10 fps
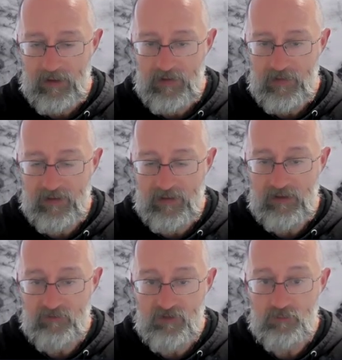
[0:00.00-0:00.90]
they can
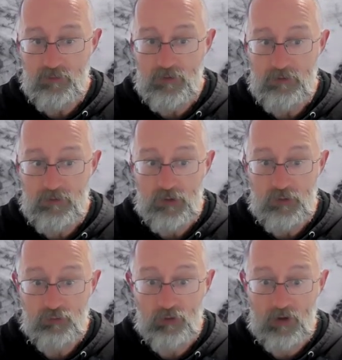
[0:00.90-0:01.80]
give you some really, really
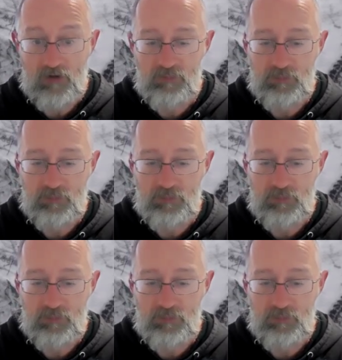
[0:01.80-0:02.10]
good drugs,